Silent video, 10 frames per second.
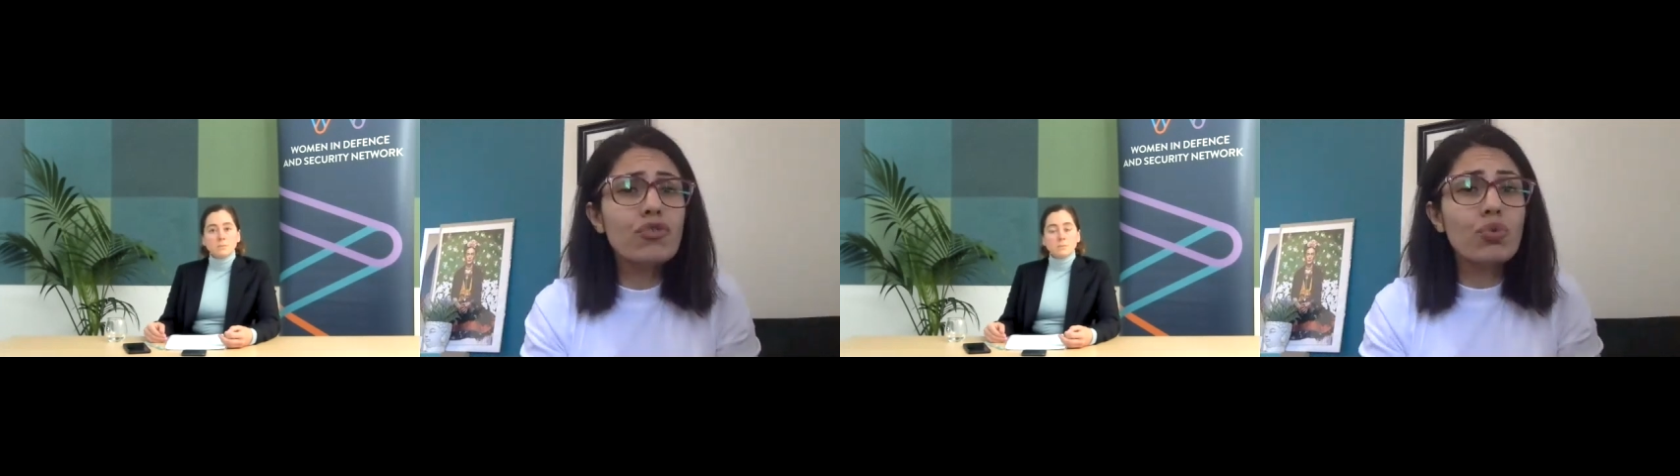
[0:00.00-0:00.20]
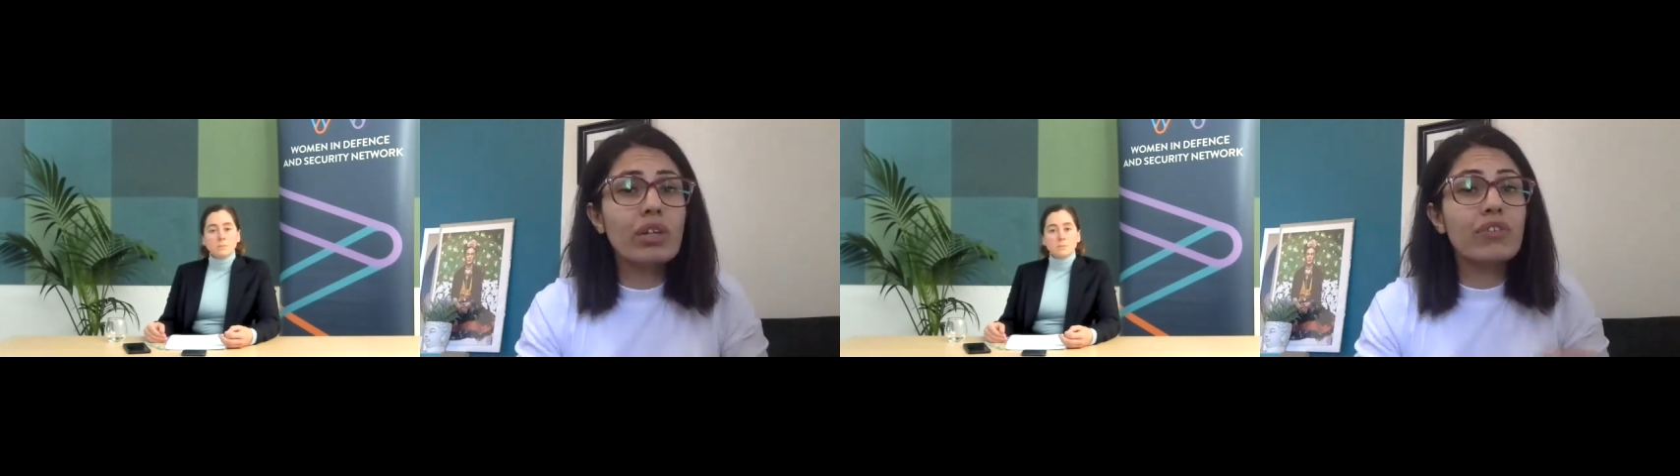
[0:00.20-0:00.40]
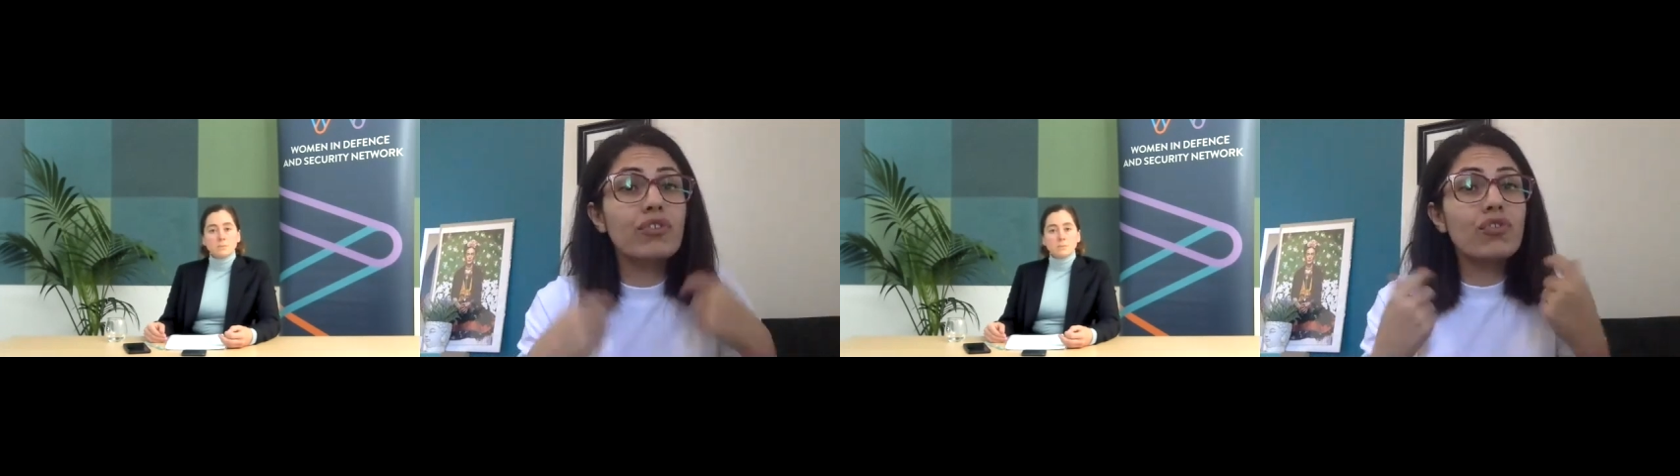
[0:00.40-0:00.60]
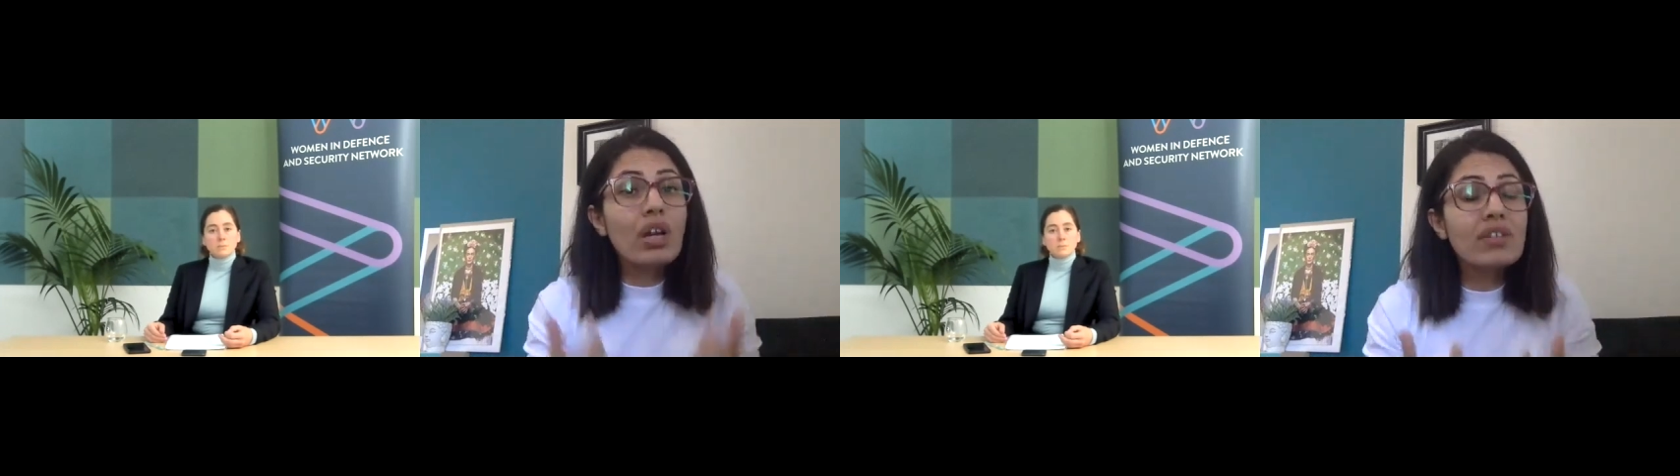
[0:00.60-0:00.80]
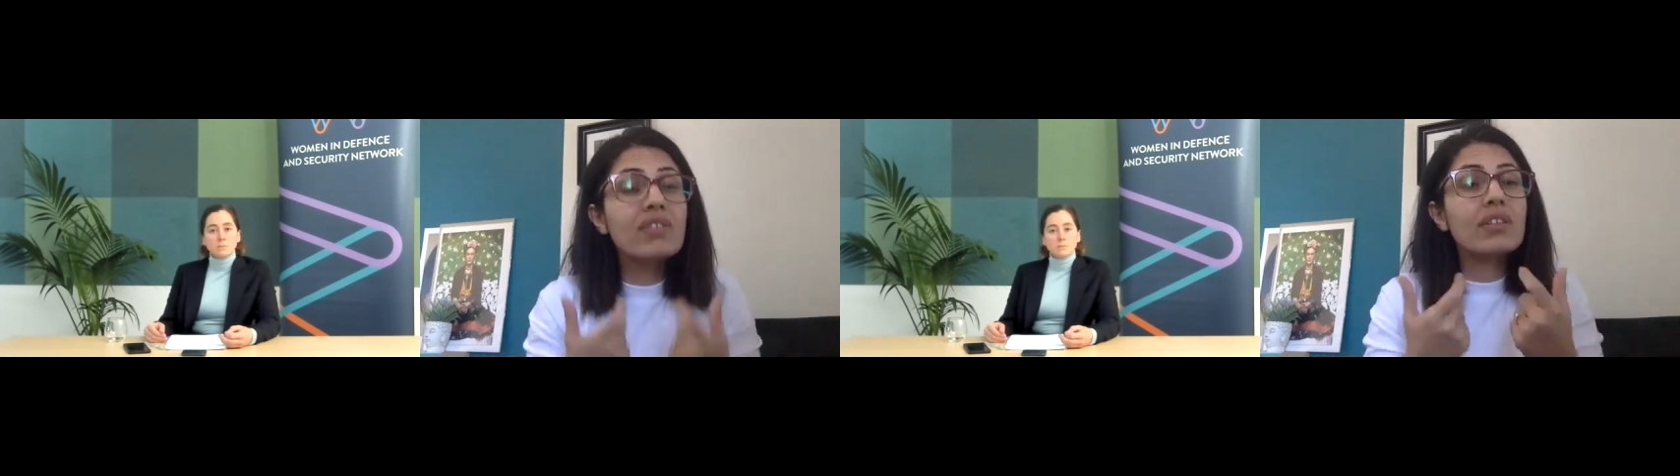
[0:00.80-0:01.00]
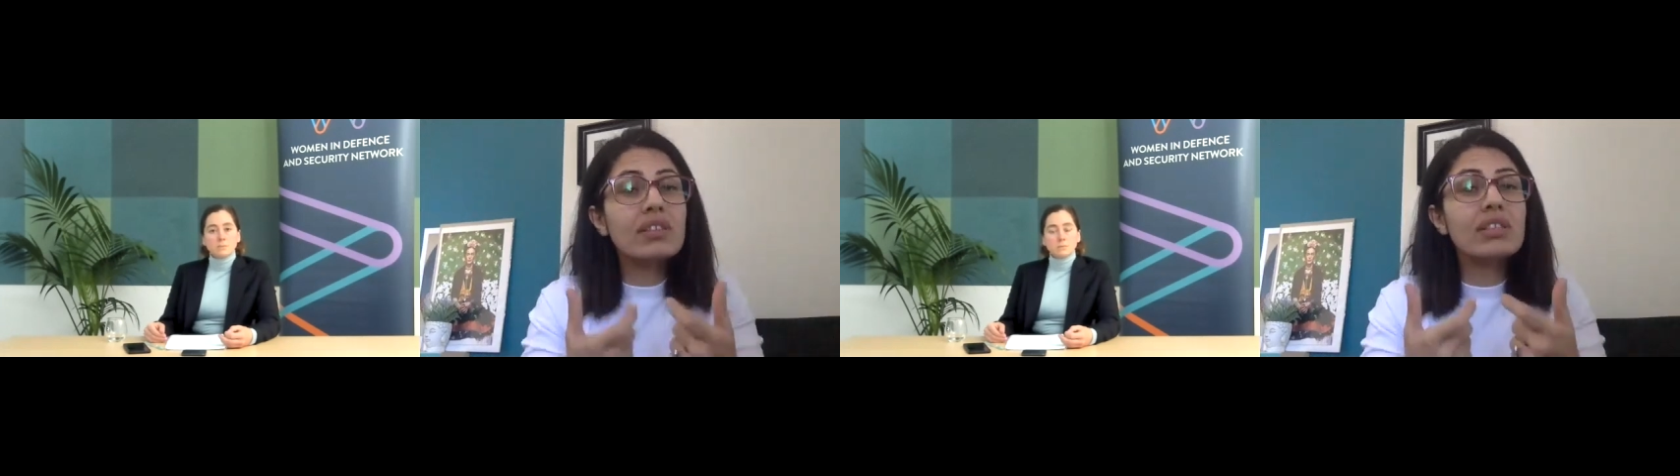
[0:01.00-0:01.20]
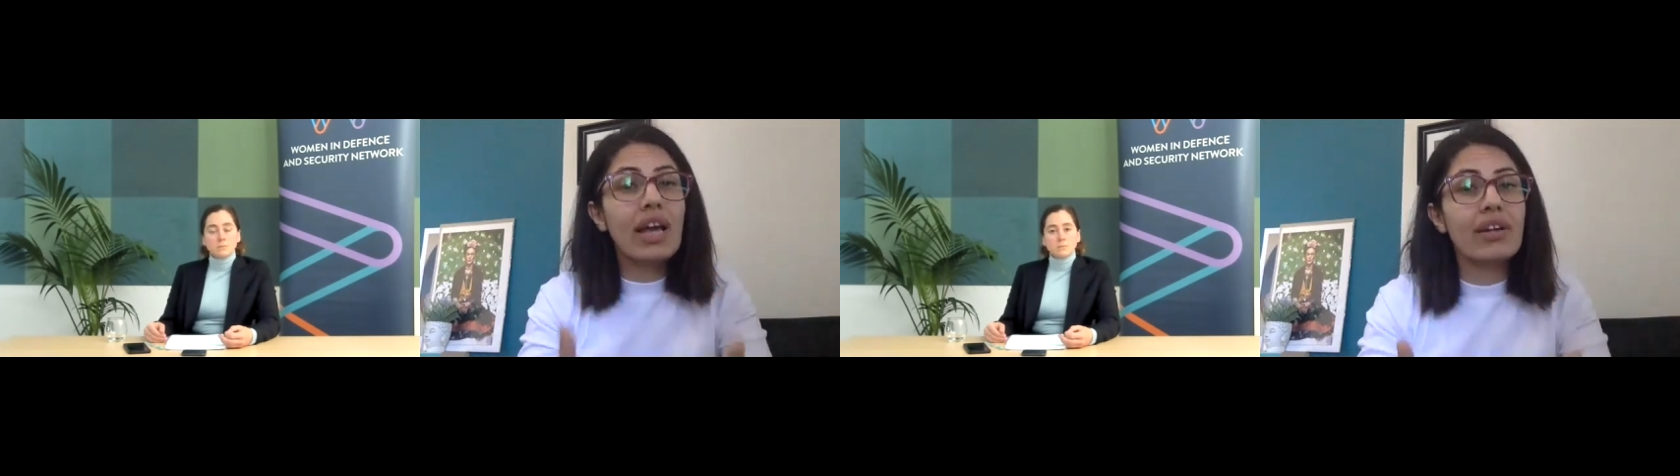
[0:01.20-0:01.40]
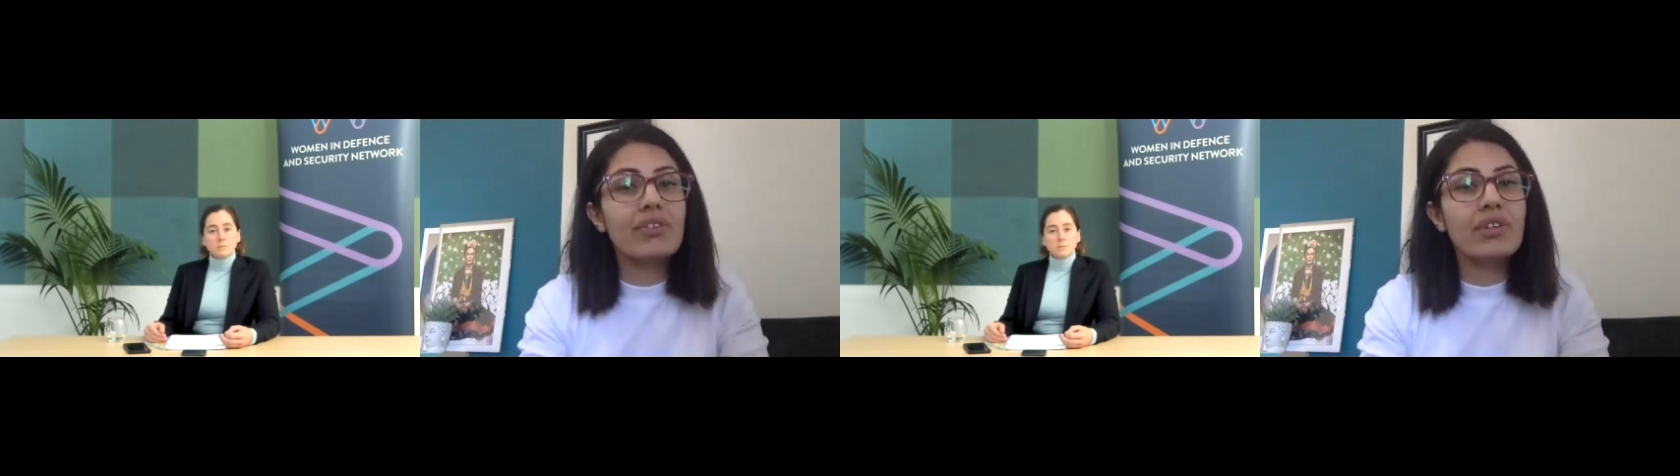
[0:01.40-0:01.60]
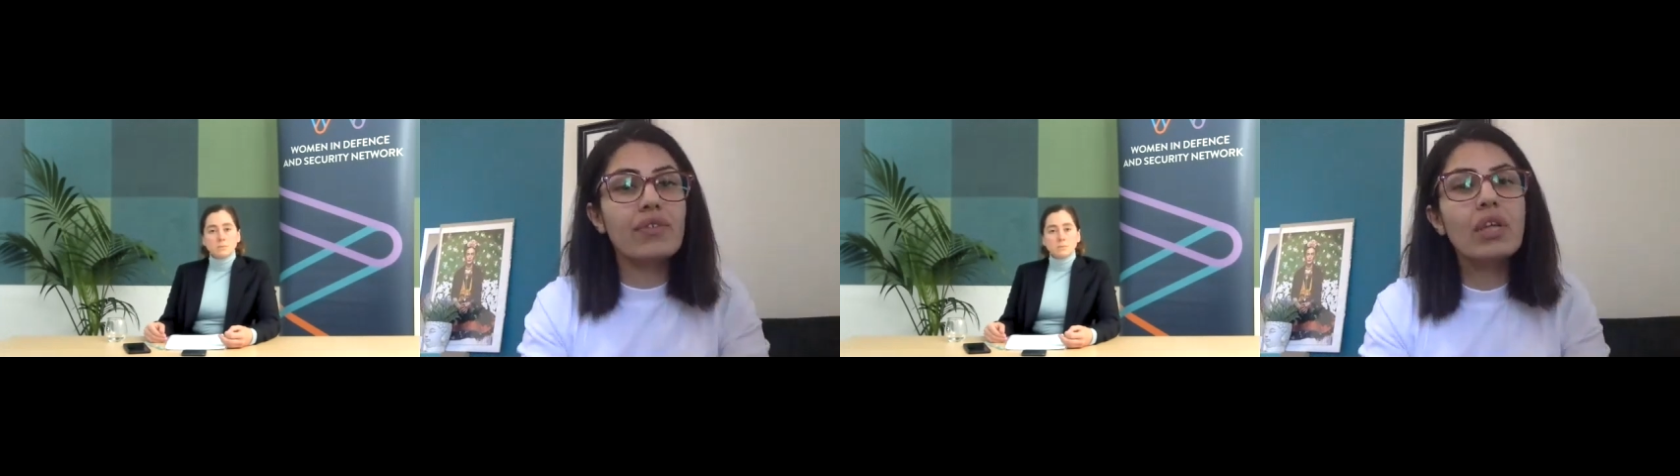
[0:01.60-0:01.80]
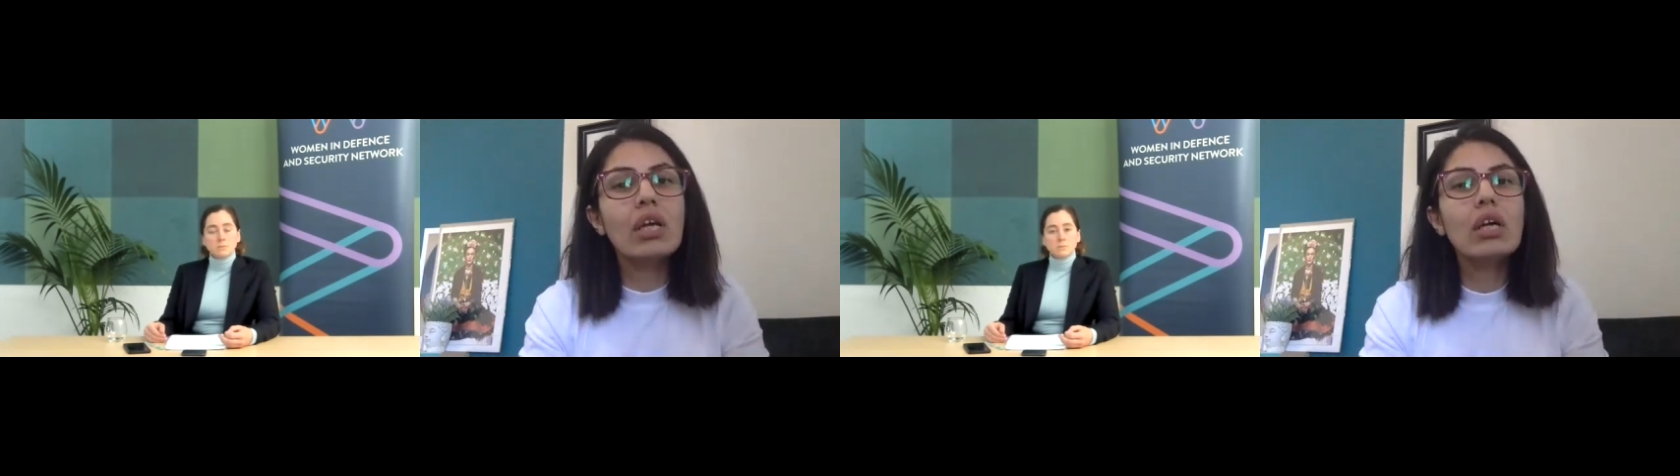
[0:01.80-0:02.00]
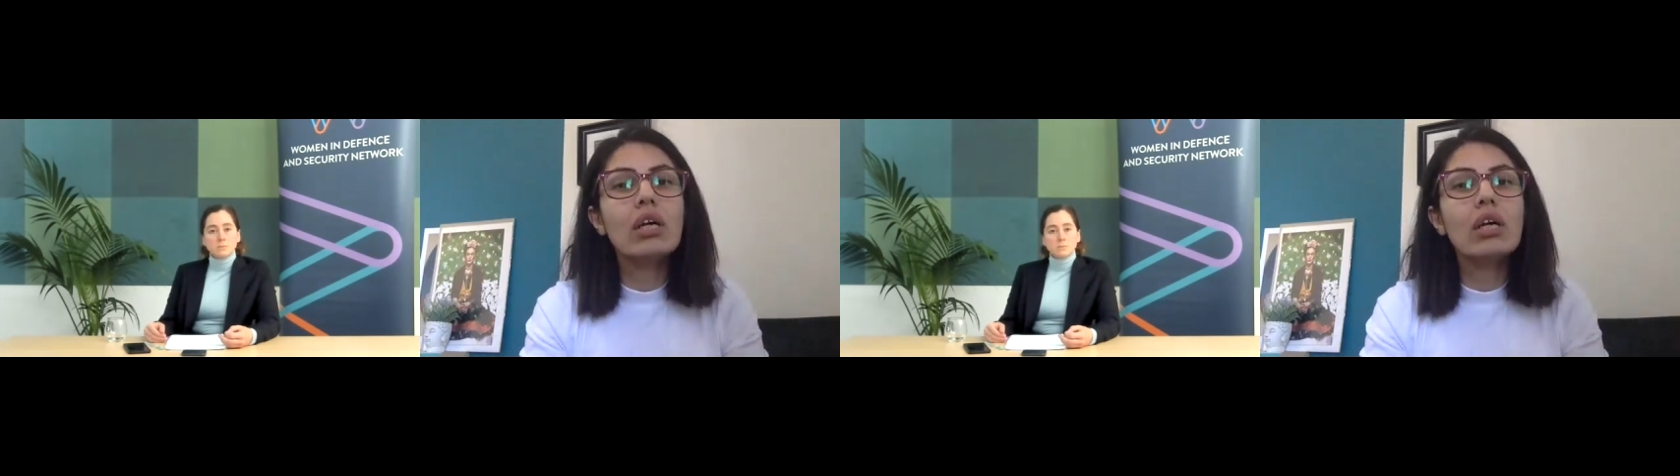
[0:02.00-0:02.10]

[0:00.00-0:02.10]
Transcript: to construct certain narratives,